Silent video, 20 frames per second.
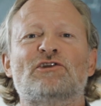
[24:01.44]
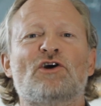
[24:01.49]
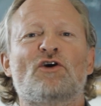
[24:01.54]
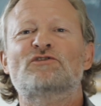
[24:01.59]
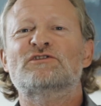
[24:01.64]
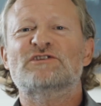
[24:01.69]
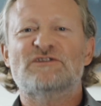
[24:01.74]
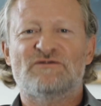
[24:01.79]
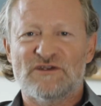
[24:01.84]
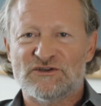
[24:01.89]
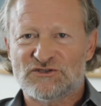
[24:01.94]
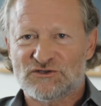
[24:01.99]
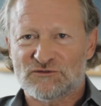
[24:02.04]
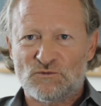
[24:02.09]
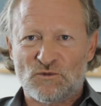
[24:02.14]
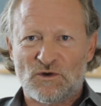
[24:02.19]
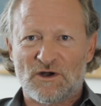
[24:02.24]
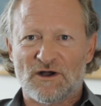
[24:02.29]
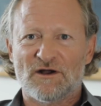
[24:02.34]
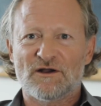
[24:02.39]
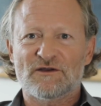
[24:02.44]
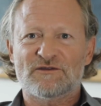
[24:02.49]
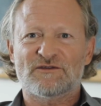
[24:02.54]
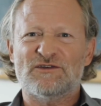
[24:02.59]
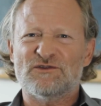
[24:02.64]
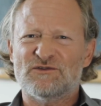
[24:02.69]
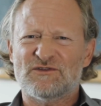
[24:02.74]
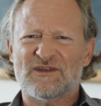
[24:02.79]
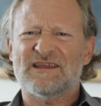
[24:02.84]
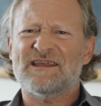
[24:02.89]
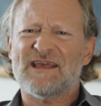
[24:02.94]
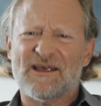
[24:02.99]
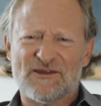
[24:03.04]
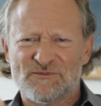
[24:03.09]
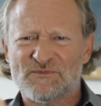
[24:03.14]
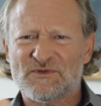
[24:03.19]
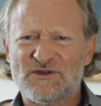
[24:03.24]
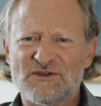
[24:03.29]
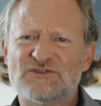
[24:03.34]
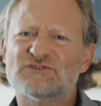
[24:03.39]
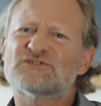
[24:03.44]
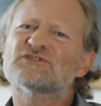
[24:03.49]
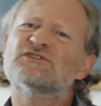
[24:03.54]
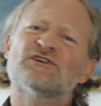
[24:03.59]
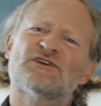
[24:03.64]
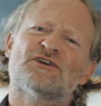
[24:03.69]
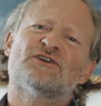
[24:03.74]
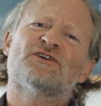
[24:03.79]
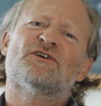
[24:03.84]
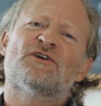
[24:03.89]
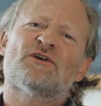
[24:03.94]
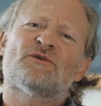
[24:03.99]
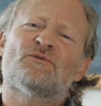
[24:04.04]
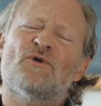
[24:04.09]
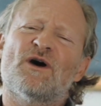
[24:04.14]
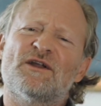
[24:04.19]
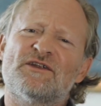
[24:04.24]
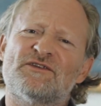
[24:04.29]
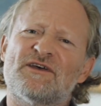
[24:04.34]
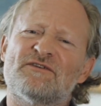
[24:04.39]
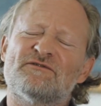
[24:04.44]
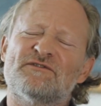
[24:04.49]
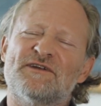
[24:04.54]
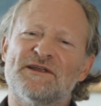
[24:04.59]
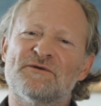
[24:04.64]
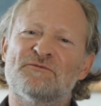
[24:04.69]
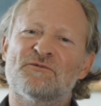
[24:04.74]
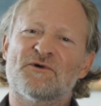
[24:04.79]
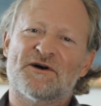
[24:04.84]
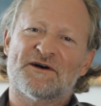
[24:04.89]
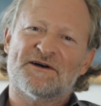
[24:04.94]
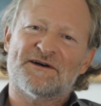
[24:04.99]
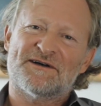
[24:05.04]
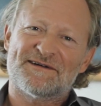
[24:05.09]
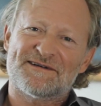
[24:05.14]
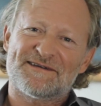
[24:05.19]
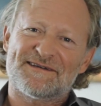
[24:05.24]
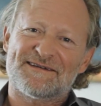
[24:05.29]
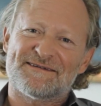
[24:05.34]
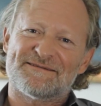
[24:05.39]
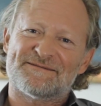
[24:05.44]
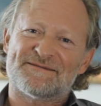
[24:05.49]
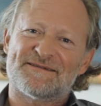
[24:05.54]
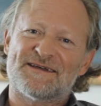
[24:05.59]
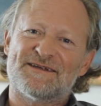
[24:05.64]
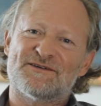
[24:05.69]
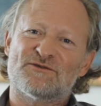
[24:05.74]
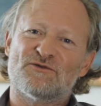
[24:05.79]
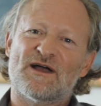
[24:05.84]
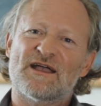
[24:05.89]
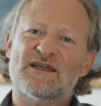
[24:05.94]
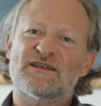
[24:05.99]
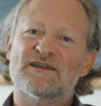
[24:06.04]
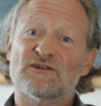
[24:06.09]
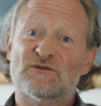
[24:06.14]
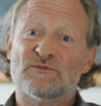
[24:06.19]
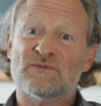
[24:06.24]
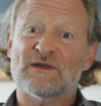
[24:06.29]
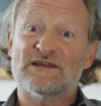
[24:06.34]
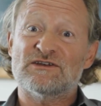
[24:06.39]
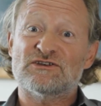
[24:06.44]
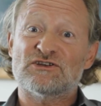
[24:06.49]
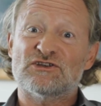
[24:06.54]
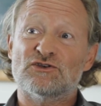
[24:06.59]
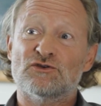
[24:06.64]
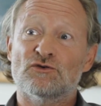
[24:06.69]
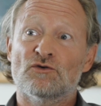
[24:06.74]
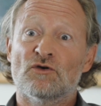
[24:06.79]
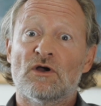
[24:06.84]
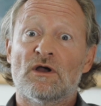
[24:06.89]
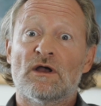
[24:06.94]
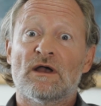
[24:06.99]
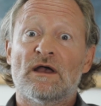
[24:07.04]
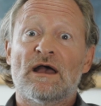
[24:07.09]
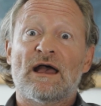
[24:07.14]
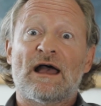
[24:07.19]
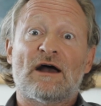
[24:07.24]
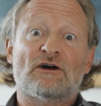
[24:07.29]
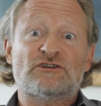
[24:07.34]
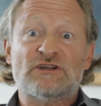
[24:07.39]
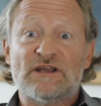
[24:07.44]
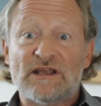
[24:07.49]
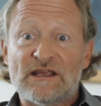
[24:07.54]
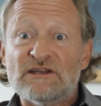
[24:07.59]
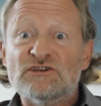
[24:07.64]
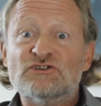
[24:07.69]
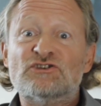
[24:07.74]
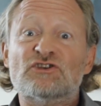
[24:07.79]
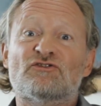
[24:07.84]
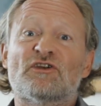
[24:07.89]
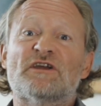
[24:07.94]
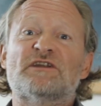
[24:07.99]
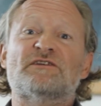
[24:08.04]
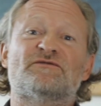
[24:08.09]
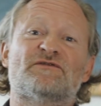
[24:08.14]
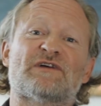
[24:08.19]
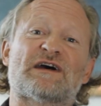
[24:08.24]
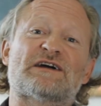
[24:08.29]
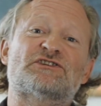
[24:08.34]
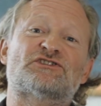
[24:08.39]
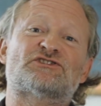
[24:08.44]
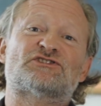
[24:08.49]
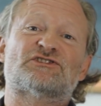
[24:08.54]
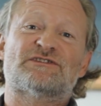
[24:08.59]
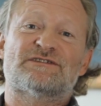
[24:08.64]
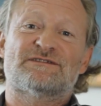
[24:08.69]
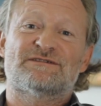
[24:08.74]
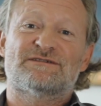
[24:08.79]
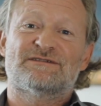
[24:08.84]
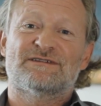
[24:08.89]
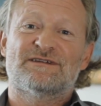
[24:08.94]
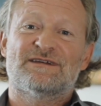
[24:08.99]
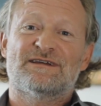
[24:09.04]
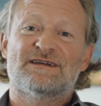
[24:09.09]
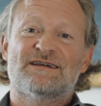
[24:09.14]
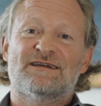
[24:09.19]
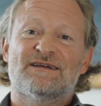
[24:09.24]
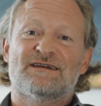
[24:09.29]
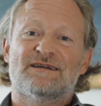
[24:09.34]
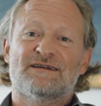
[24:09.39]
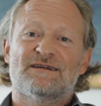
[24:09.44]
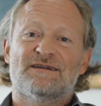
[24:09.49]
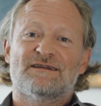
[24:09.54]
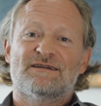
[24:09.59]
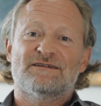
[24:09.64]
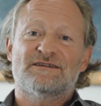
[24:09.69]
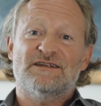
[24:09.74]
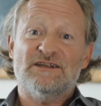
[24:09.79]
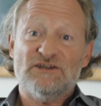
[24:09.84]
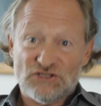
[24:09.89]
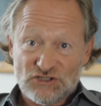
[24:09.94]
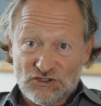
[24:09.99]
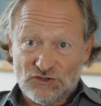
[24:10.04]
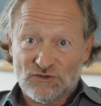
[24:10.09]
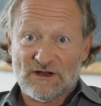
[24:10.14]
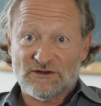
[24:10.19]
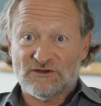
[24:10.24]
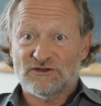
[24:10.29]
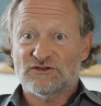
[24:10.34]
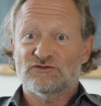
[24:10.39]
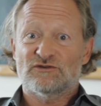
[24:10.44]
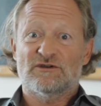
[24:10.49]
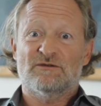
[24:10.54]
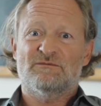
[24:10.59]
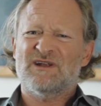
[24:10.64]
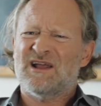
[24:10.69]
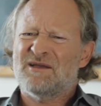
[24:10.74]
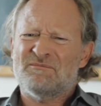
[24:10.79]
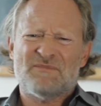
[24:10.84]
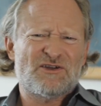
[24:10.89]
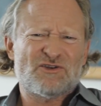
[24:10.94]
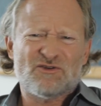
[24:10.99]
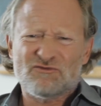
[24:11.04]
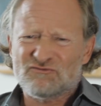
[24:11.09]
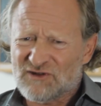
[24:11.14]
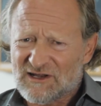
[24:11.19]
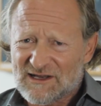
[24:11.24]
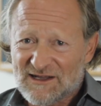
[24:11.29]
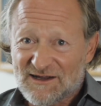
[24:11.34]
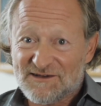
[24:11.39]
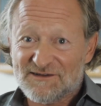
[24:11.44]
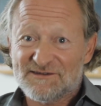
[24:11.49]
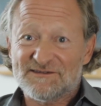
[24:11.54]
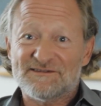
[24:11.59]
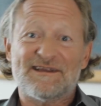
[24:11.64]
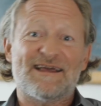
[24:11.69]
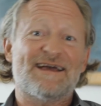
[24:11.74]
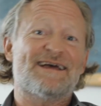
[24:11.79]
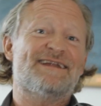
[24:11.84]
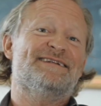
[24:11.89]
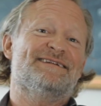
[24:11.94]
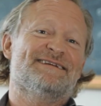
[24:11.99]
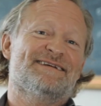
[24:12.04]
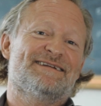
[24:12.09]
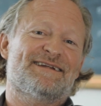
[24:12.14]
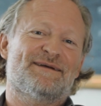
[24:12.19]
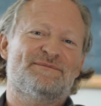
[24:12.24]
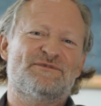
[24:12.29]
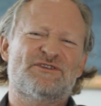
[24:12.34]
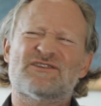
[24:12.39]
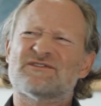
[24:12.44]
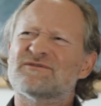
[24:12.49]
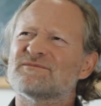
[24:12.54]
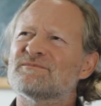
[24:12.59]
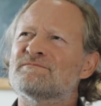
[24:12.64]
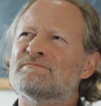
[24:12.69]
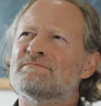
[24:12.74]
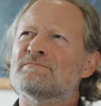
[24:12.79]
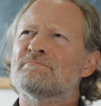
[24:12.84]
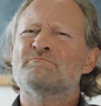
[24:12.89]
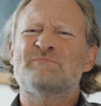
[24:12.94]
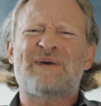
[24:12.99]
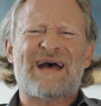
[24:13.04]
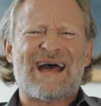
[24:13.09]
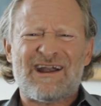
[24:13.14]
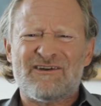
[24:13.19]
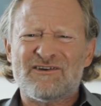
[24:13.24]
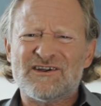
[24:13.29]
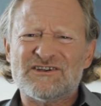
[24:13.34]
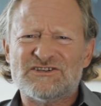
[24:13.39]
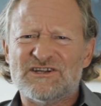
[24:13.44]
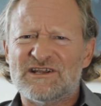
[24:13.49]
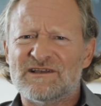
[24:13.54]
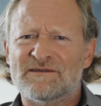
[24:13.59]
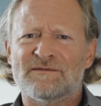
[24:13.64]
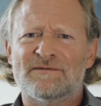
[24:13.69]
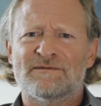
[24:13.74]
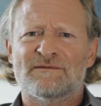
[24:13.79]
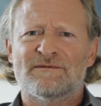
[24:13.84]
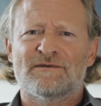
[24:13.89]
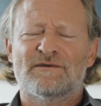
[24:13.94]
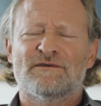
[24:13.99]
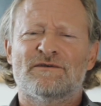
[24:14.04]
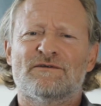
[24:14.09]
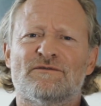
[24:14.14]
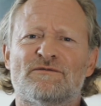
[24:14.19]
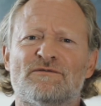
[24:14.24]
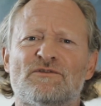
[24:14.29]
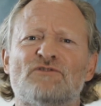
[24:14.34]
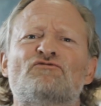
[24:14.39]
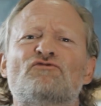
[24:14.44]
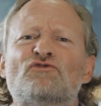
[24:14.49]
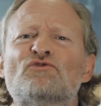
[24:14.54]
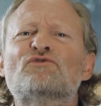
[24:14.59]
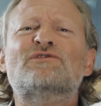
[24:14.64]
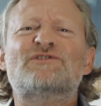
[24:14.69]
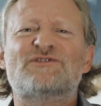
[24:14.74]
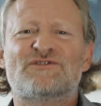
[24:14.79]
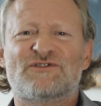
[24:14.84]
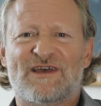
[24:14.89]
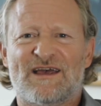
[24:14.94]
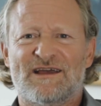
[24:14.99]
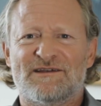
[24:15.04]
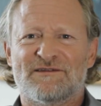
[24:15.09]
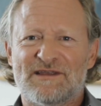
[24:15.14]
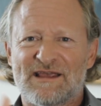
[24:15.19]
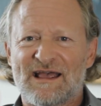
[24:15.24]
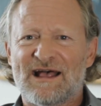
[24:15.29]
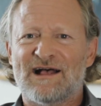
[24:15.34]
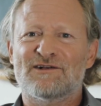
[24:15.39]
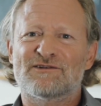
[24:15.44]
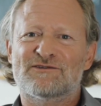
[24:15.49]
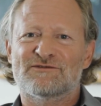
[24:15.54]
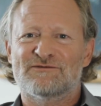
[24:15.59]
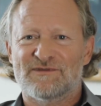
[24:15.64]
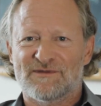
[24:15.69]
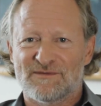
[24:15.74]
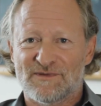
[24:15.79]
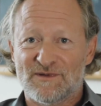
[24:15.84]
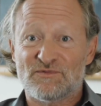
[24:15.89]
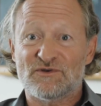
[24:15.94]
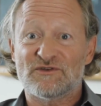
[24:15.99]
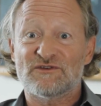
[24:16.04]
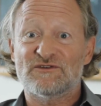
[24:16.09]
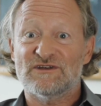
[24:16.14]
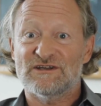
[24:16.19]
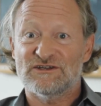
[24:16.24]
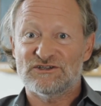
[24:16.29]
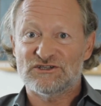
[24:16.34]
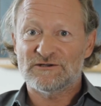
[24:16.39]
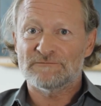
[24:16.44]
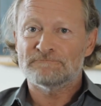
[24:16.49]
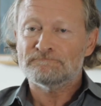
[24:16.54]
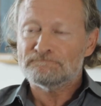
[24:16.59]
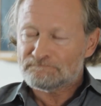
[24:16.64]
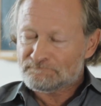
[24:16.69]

long division works, and you say, yes, but why does that really work? Right? Well, I can explain to you how to integrate a function, teach you how to do it, but I might not really understand it. I'm just parroting the rule set, the algorithm, the procedure.